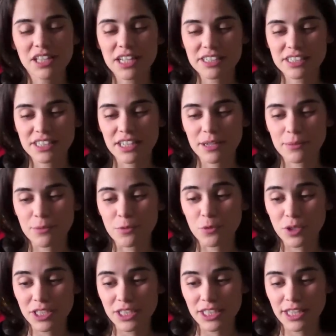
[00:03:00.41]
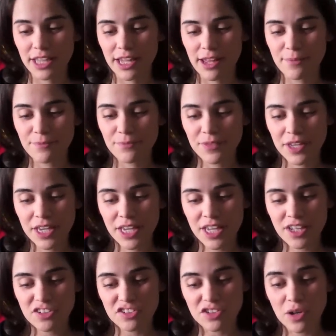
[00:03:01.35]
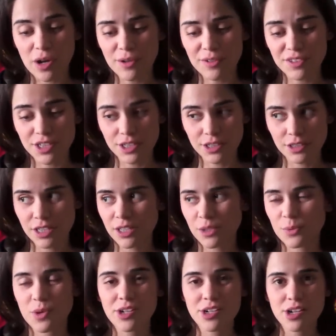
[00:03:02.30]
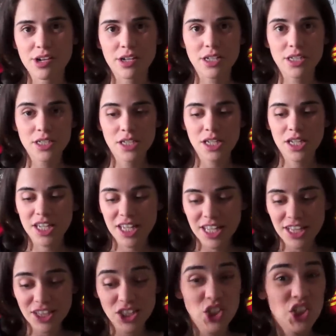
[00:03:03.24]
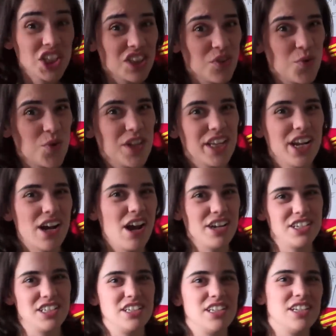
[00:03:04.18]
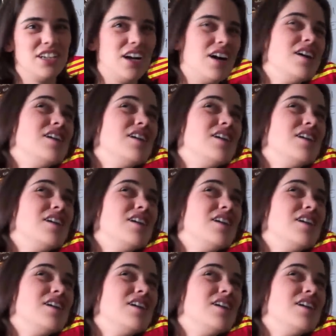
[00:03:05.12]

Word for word: last time we did that. So I was like, hey, why not? look at the one that I did.